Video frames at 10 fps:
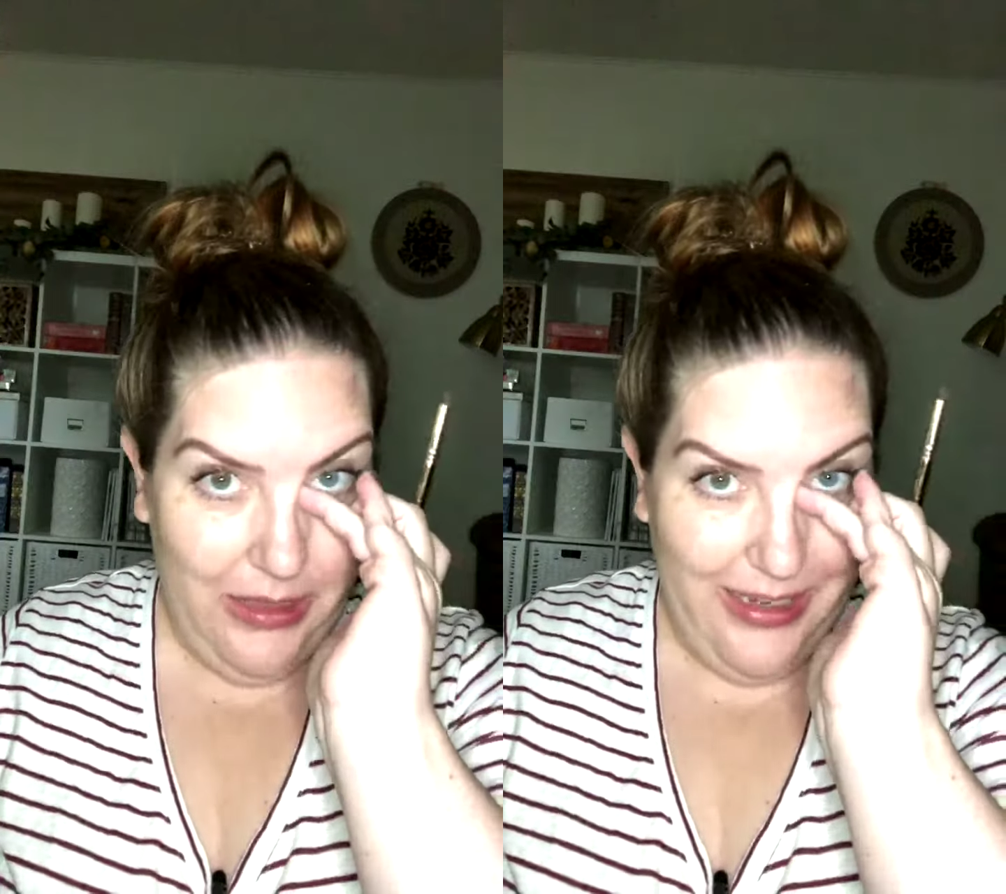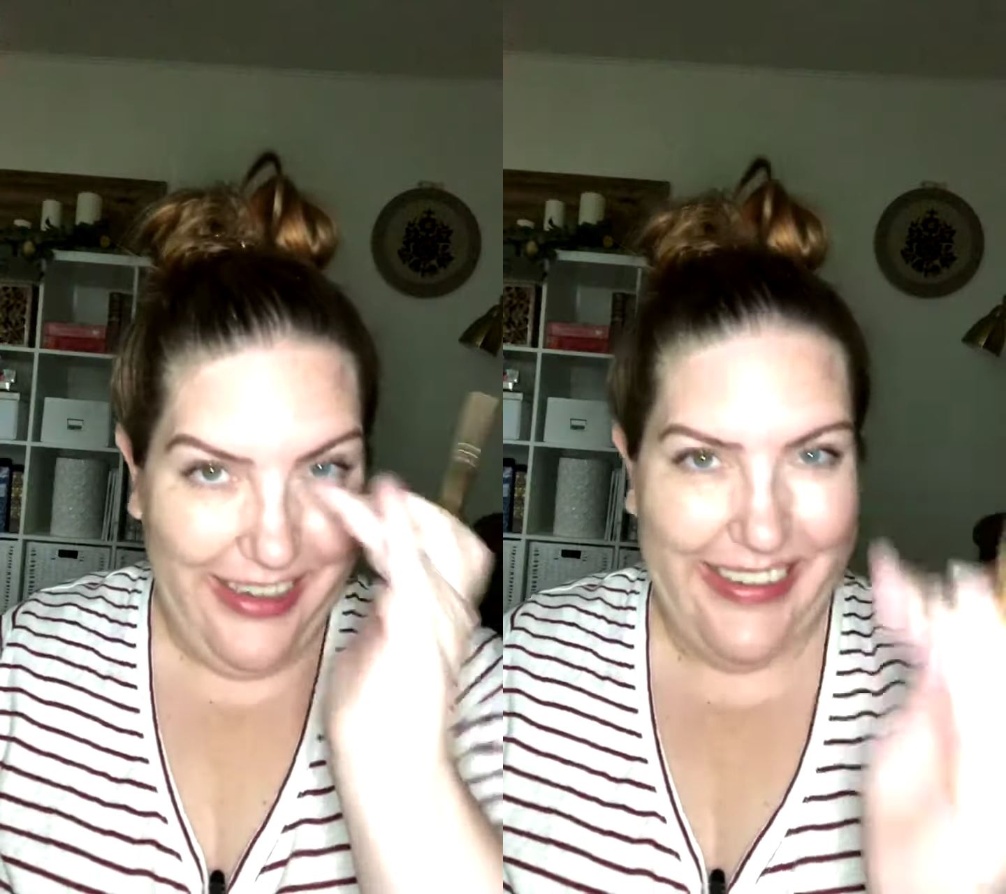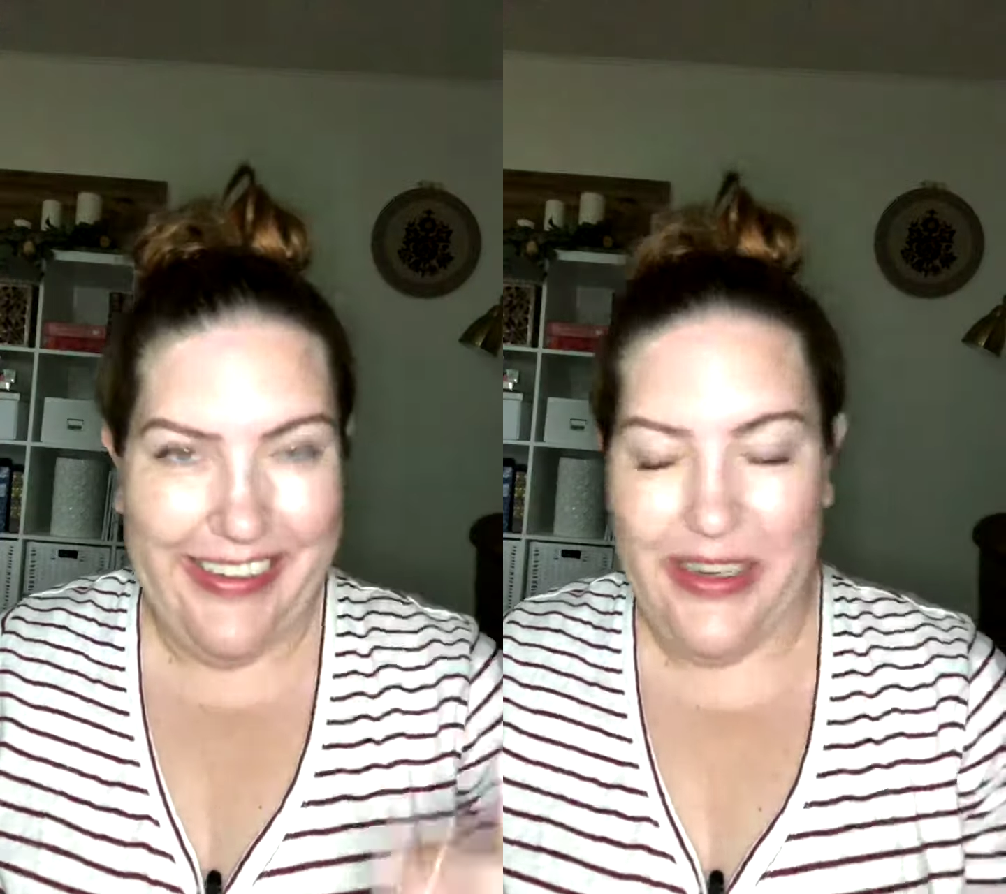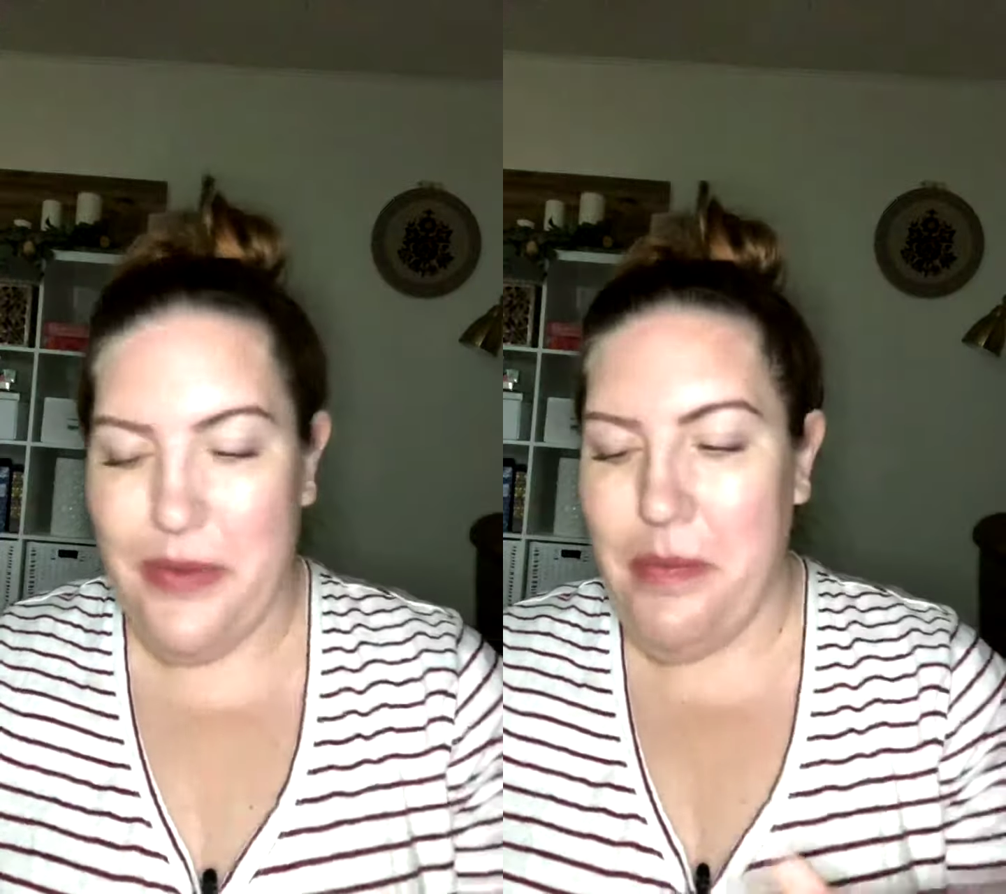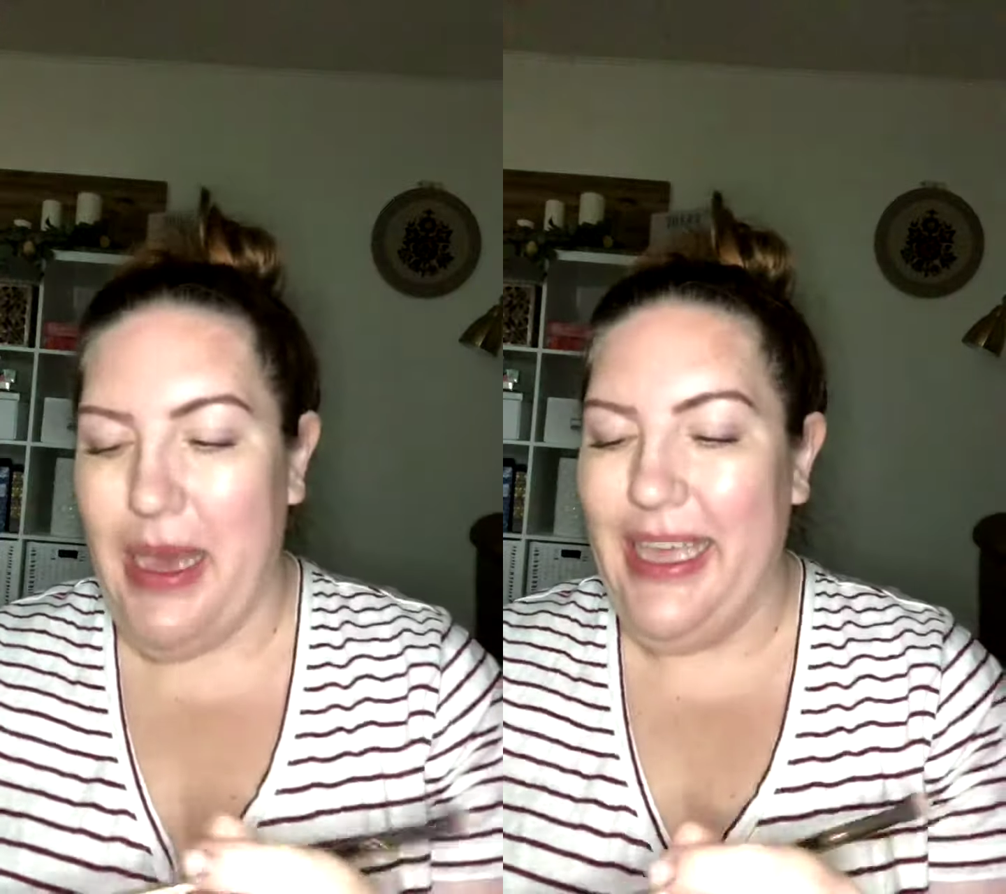later,
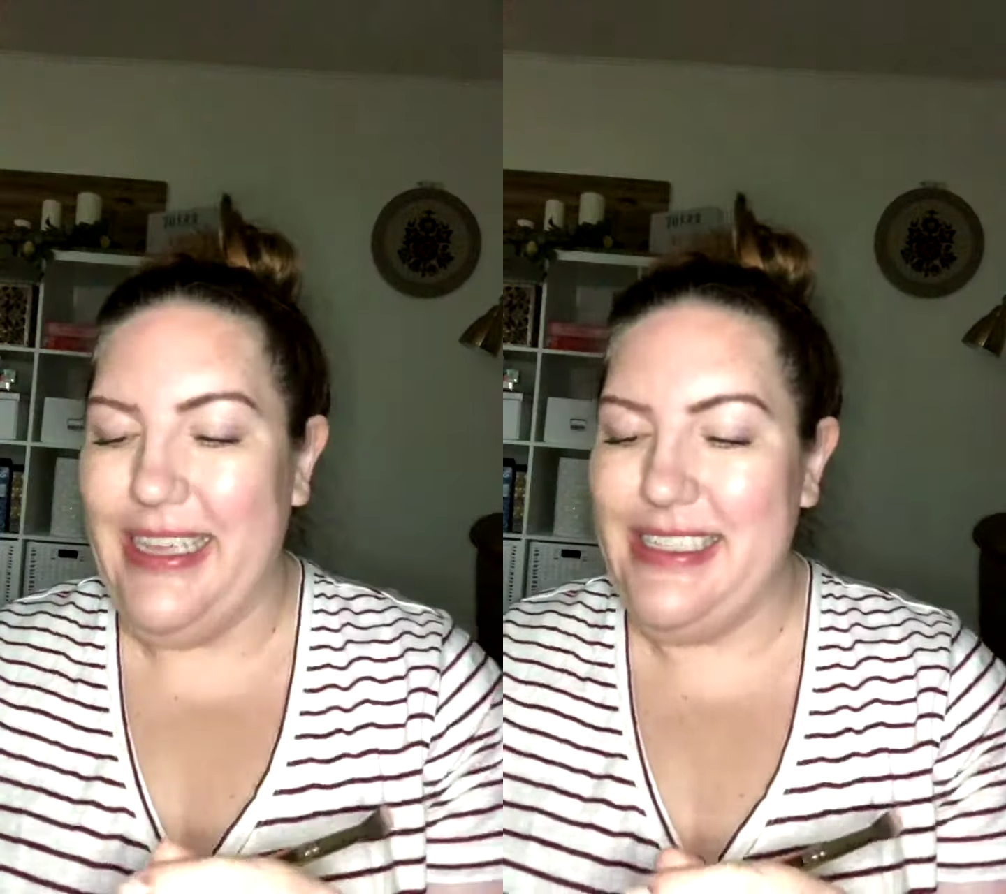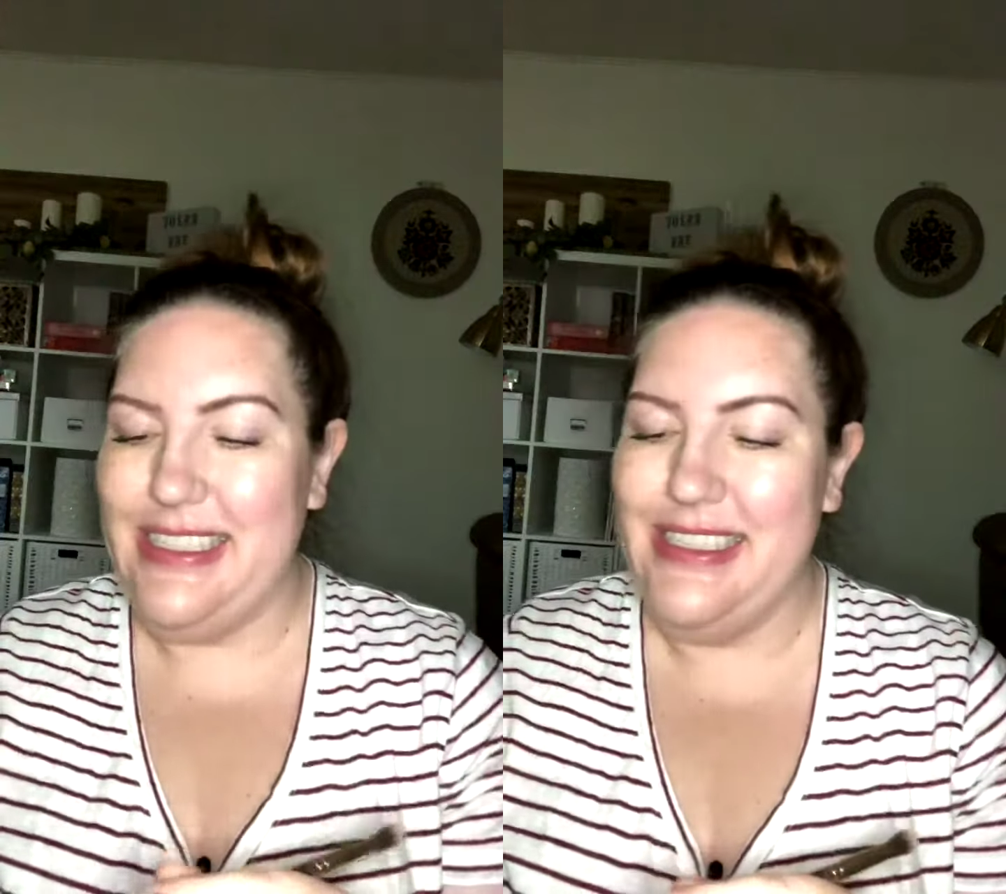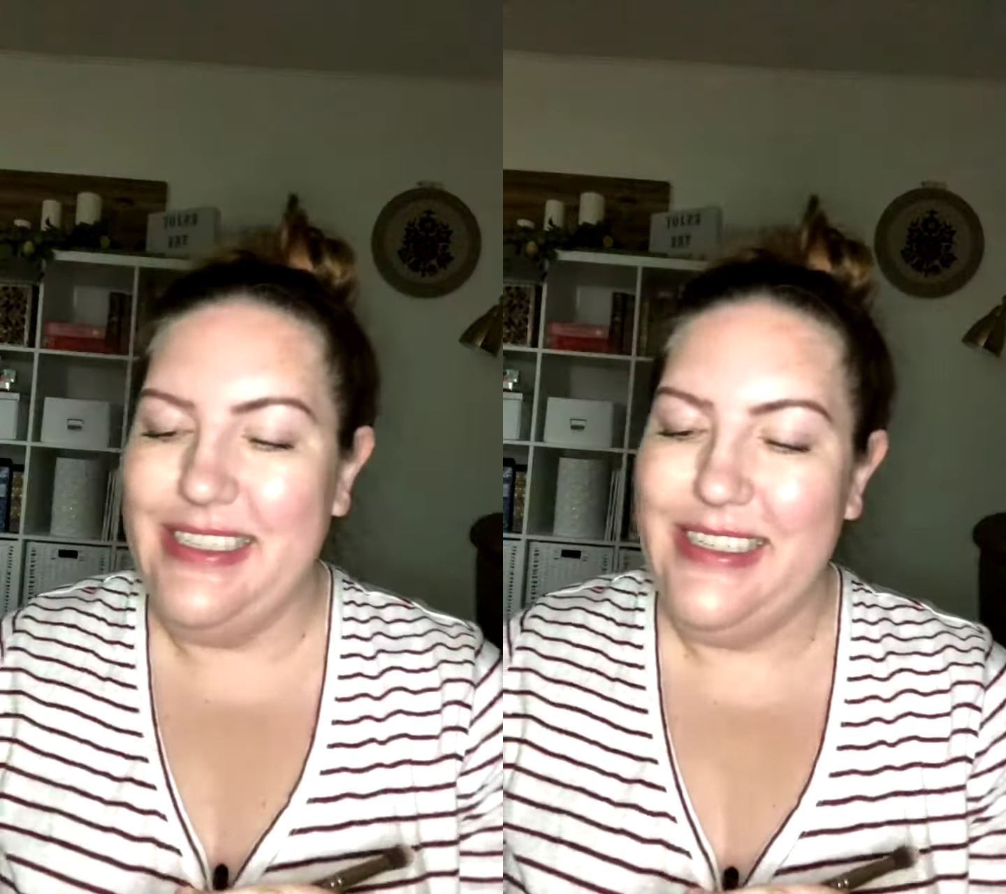but